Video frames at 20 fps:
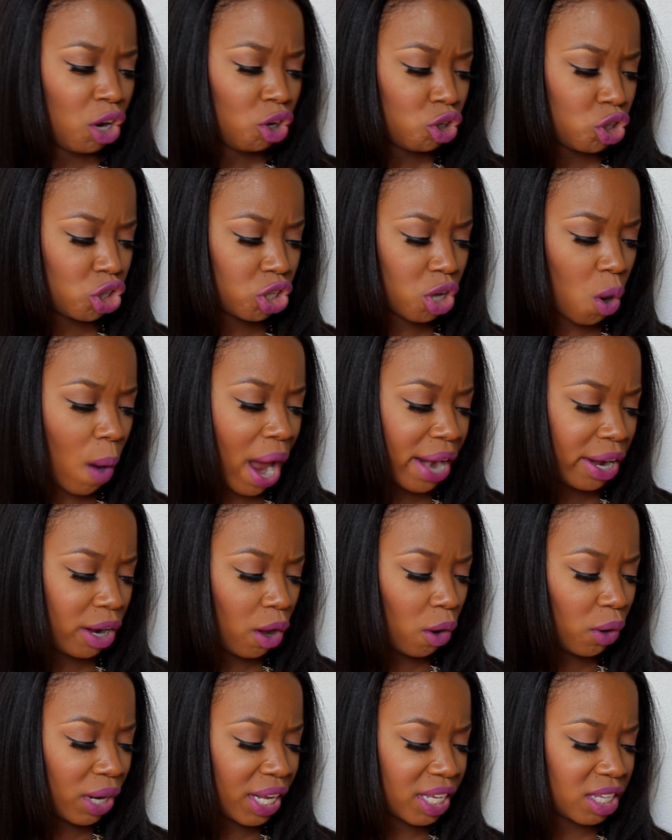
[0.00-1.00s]
So I
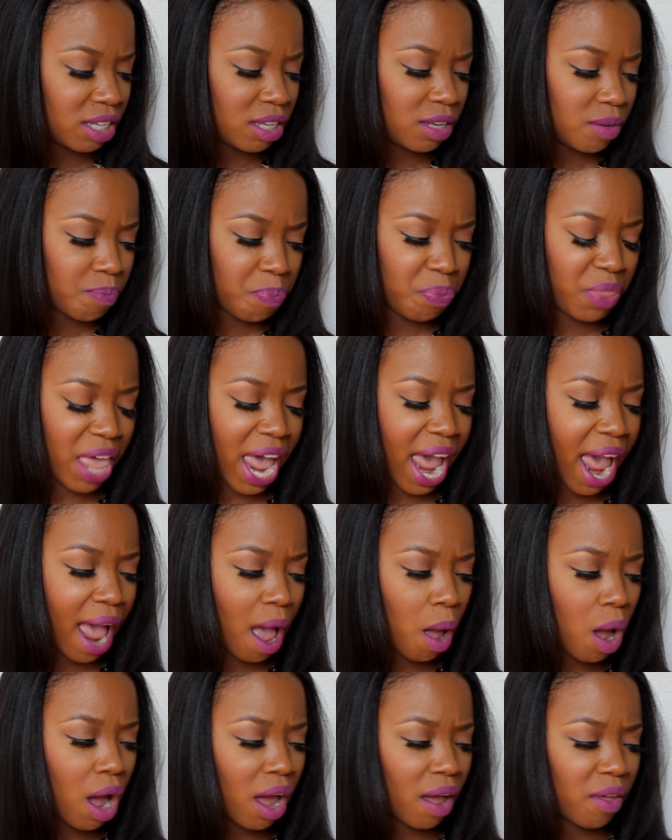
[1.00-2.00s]
noticed
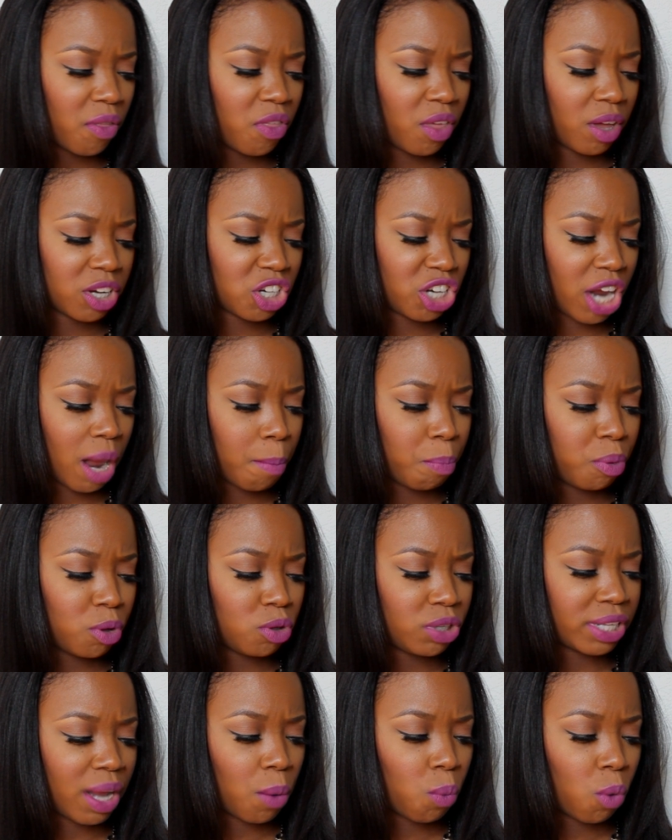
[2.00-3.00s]
that the
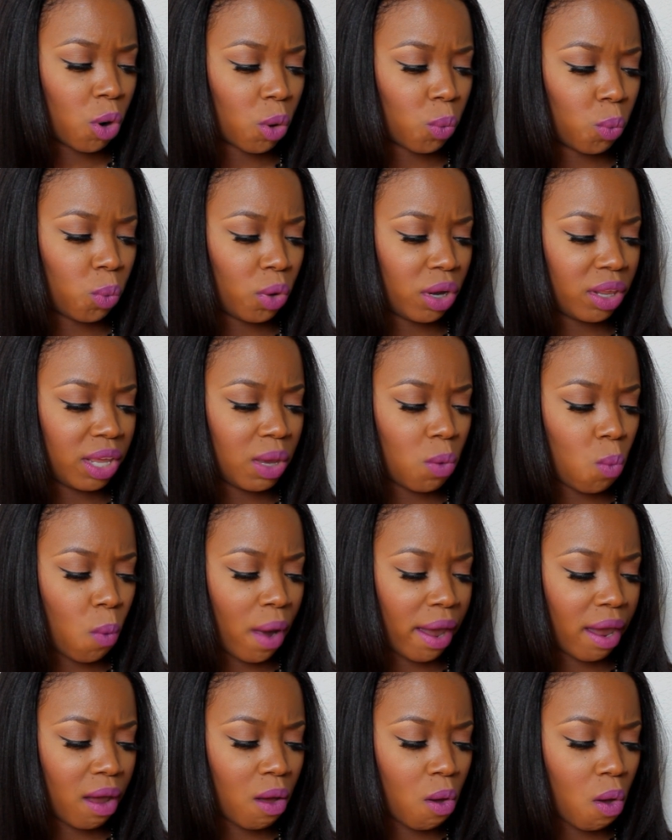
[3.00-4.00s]
shampoos that work really
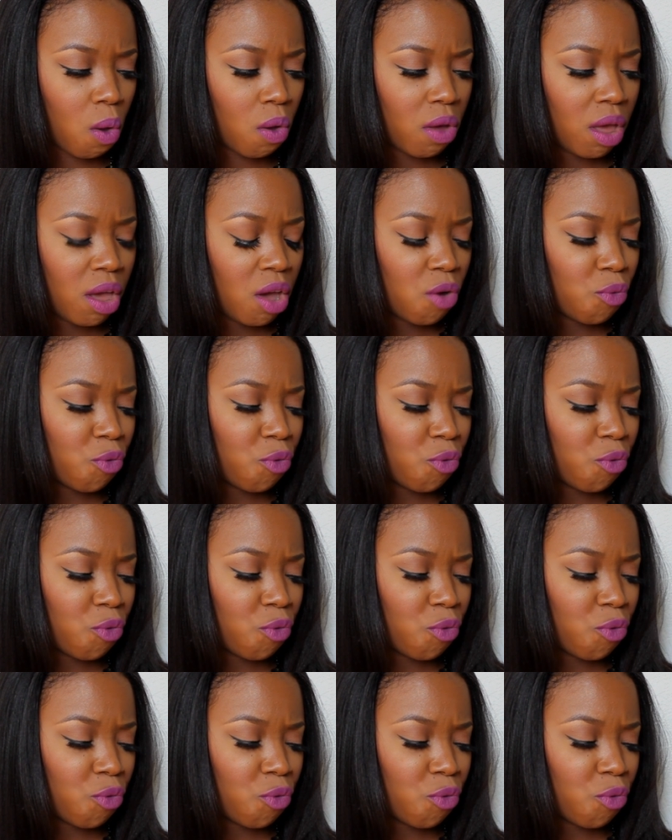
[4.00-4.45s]
well